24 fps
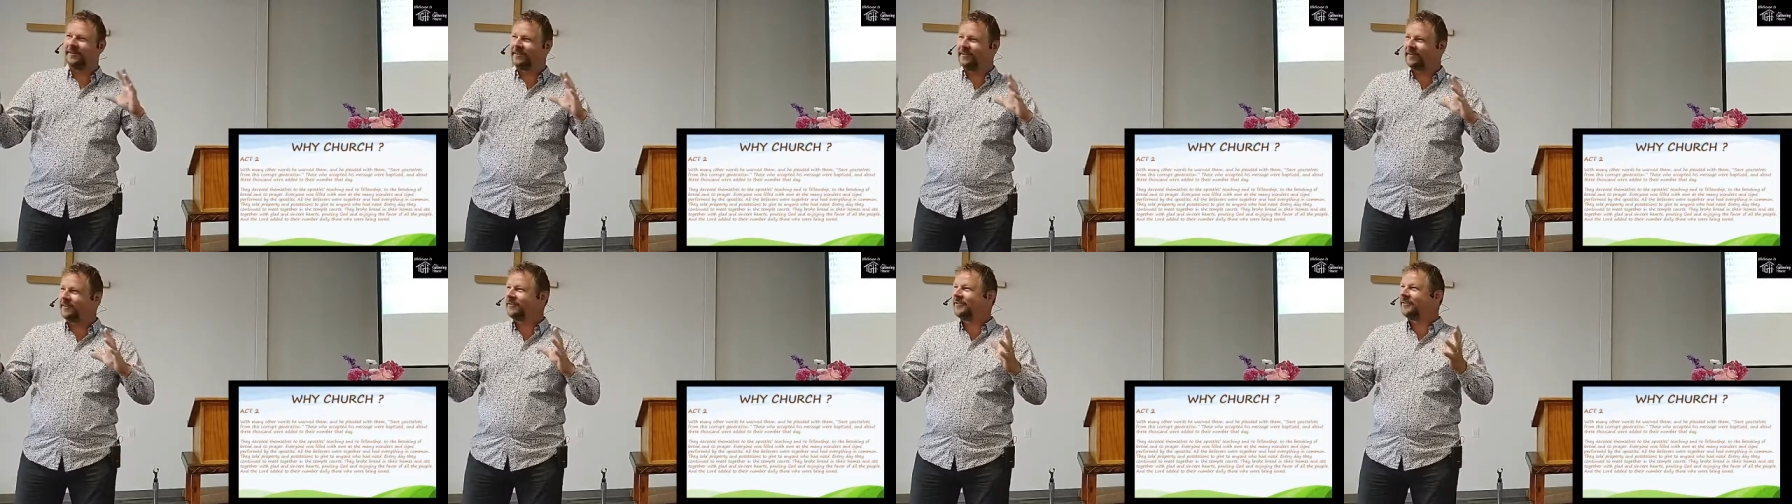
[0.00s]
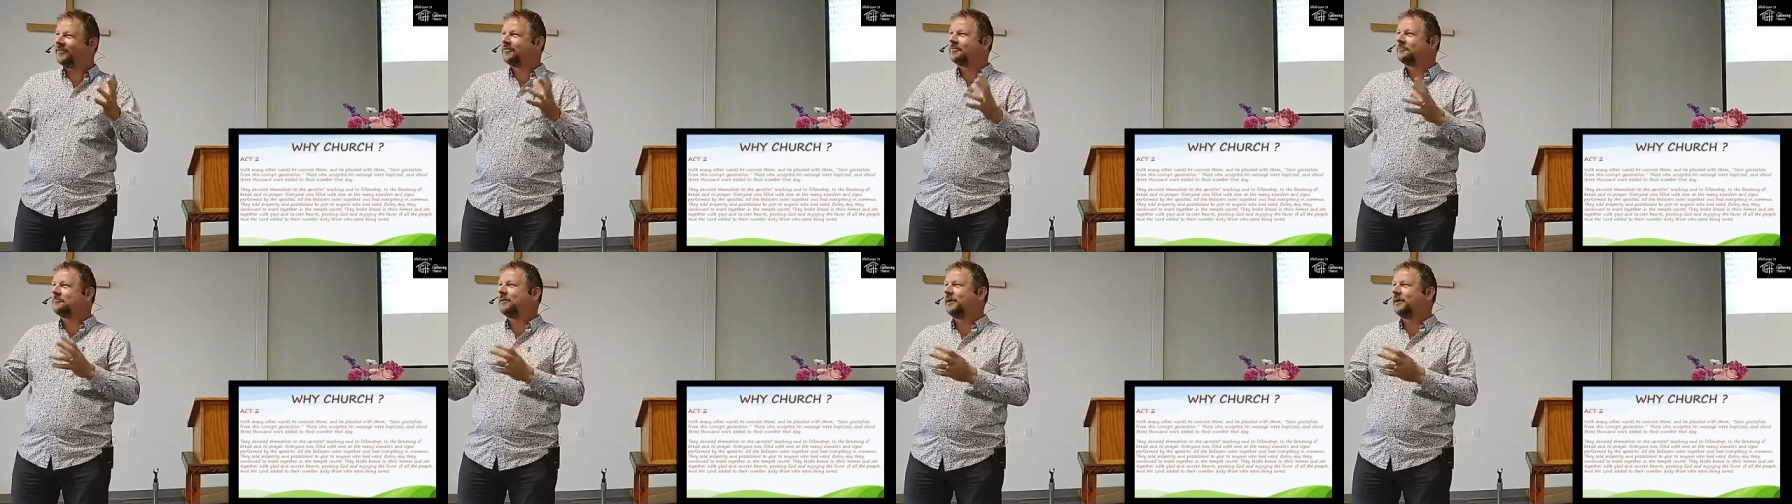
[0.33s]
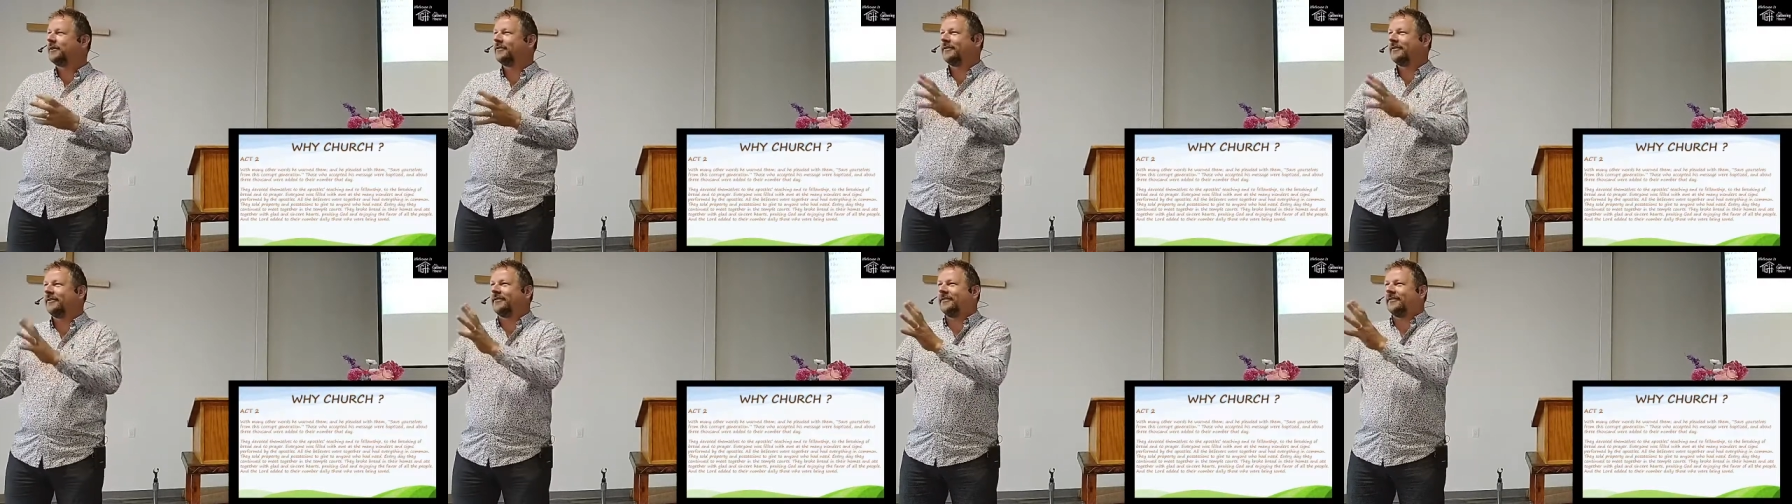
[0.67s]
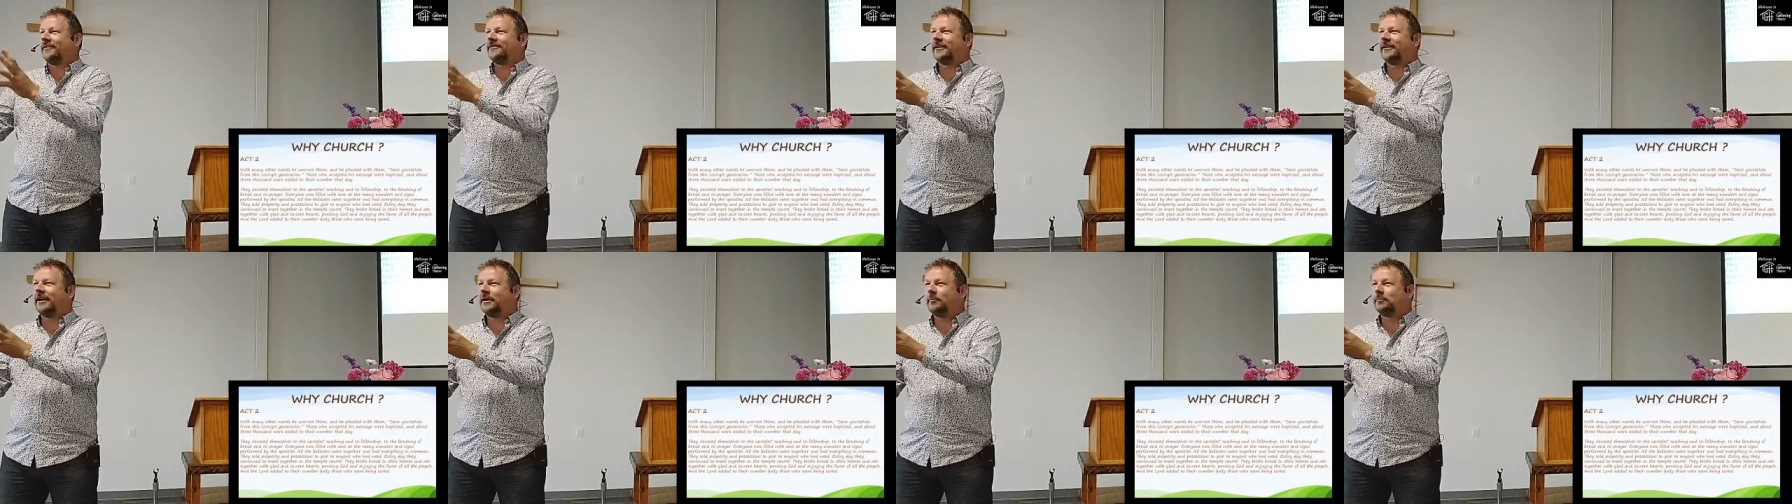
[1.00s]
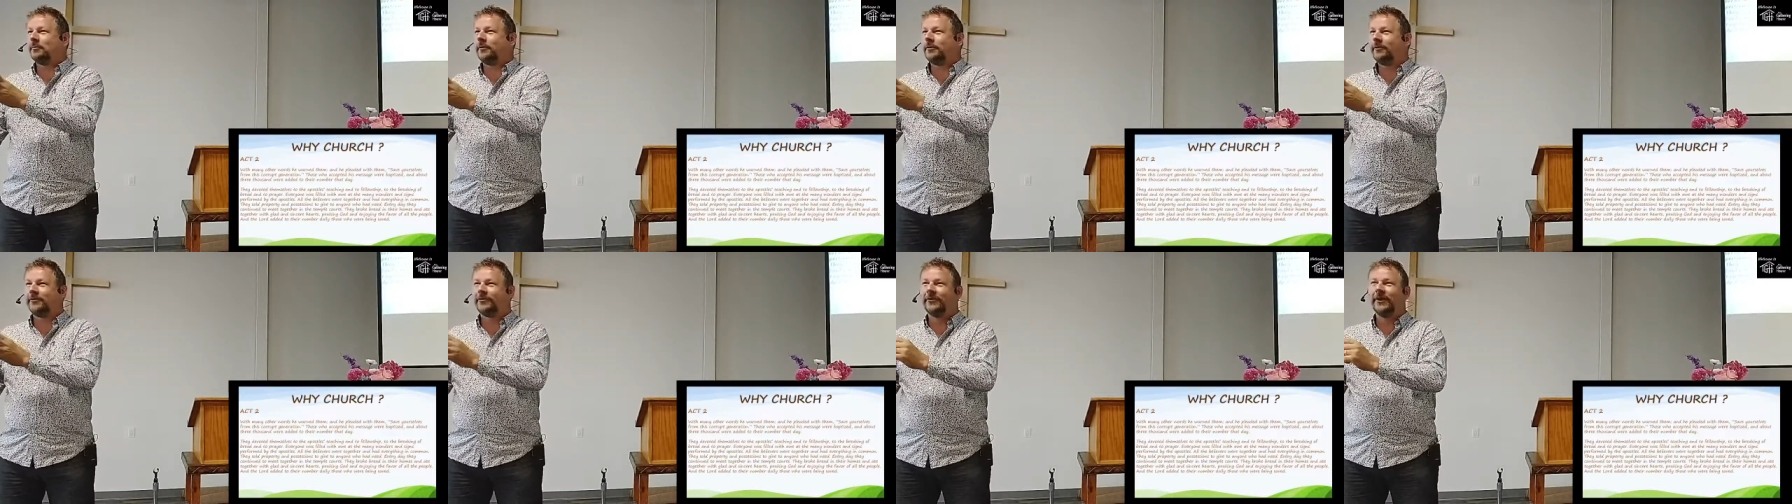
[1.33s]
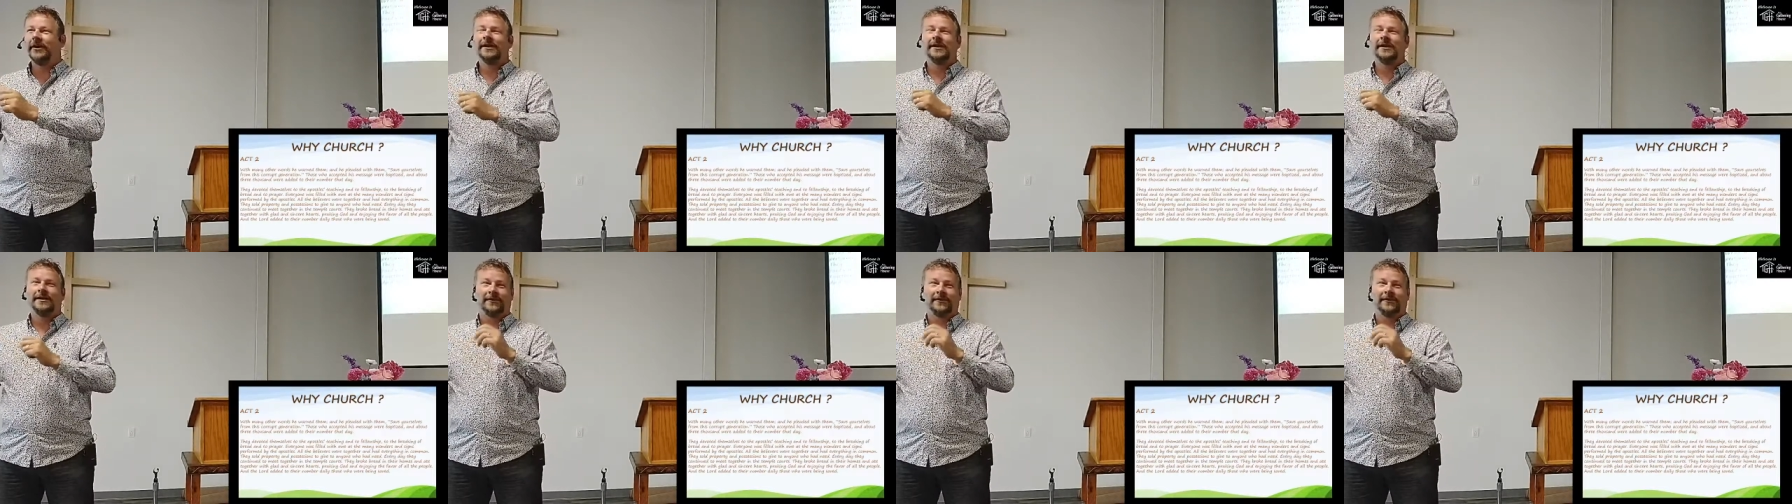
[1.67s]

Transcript: this is where the disciples,